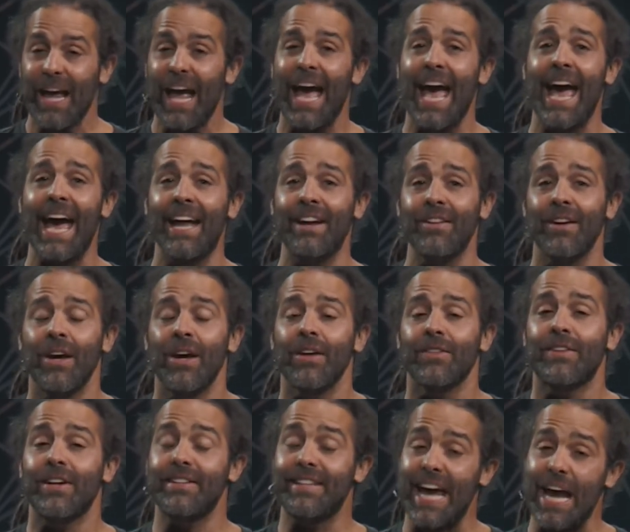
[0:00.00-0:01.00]
And
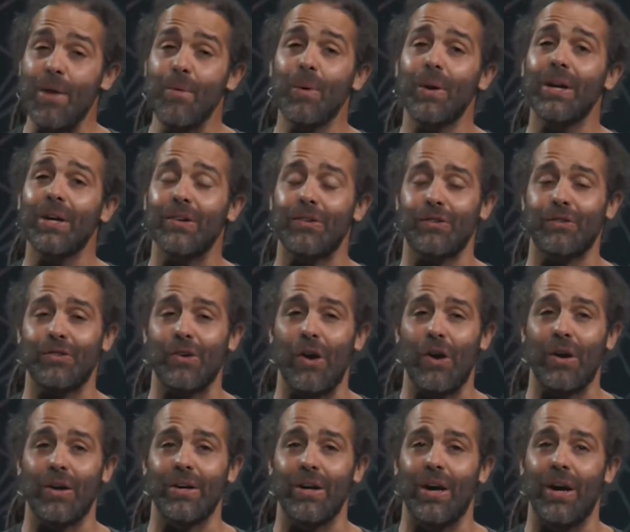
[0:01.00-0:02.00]
today we're going to
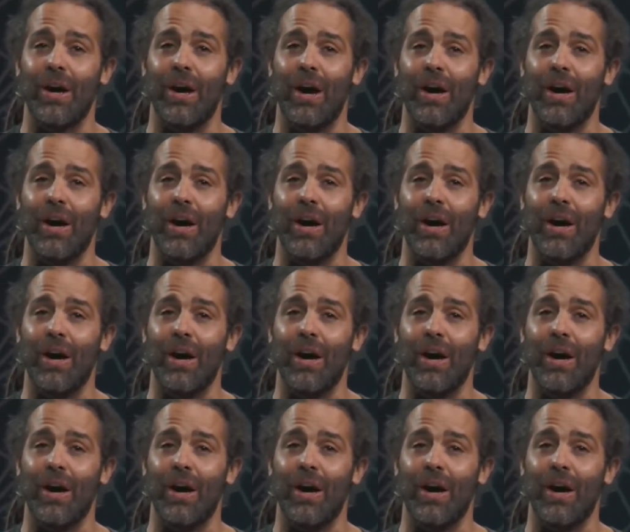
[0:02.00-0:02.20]
start a,